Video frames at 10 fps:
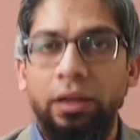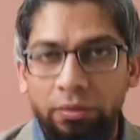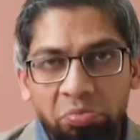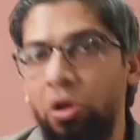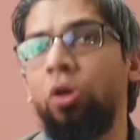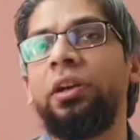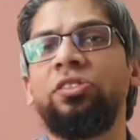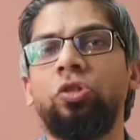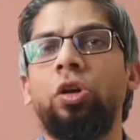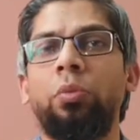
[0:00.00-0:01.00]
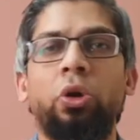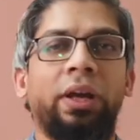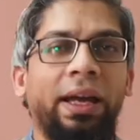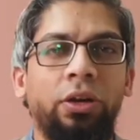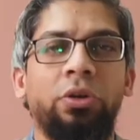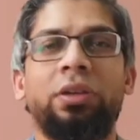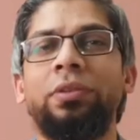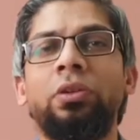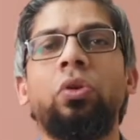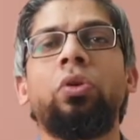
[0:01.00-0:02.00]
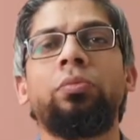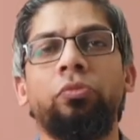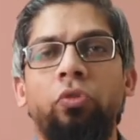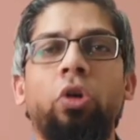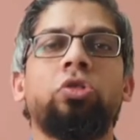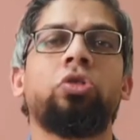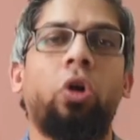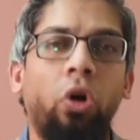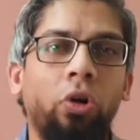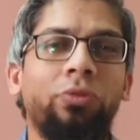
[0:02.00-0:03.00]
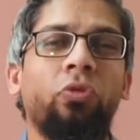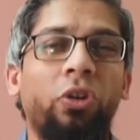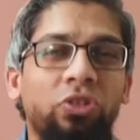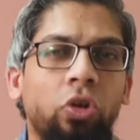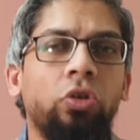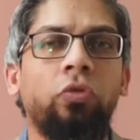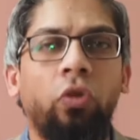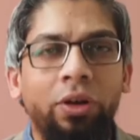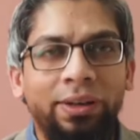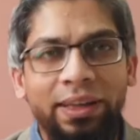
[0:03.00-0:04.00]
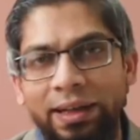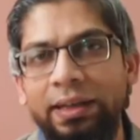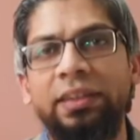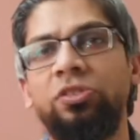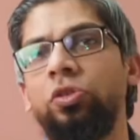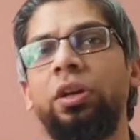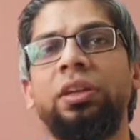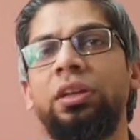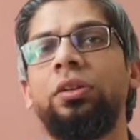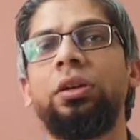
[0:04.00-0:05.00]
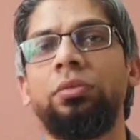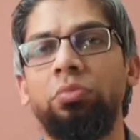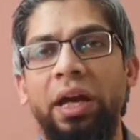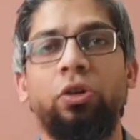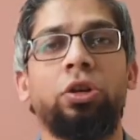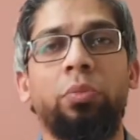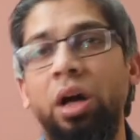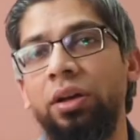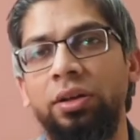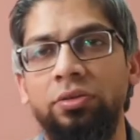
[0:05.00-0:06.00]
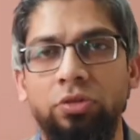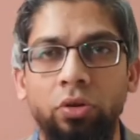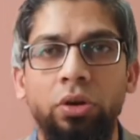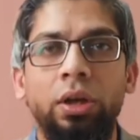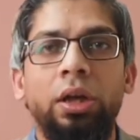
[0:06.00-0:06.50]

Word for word: now let's talk about equity we know what's or what sort of volatilities is are in the equity market so